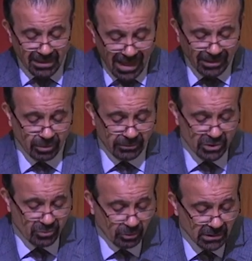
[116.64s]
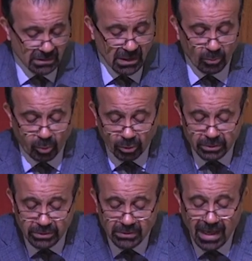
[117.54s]
The land of Israel is an
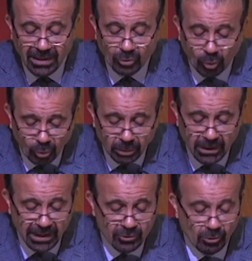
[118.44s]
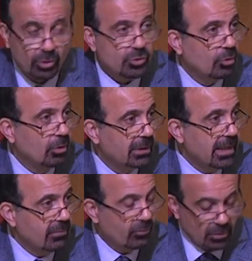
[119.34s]
important and old ideological
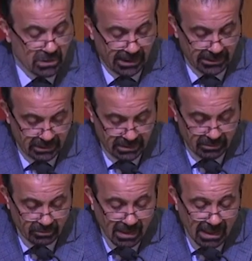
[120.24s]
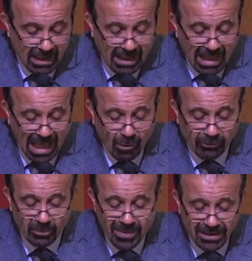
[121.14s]
claim for Zionism.
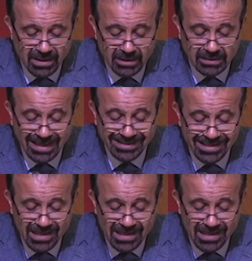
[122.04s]
However, making it a